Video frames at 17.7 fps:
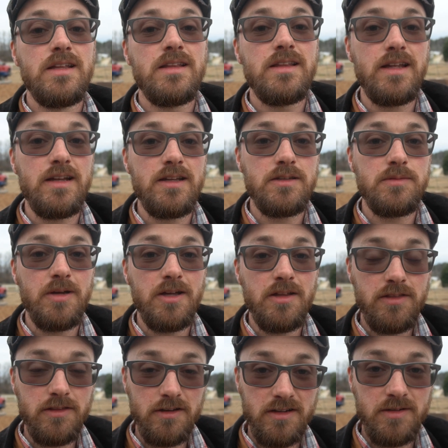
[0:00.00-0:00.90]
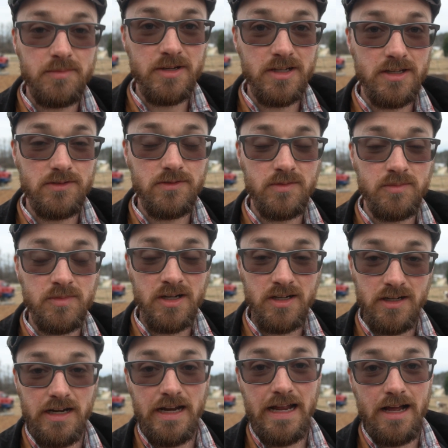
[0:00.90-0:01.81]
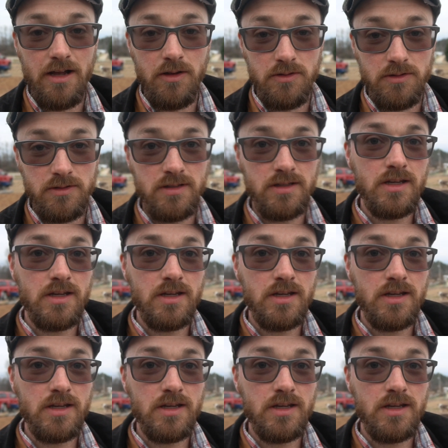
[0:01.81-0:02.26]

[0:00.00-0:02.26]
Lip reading: that is about 30 minutes from our house.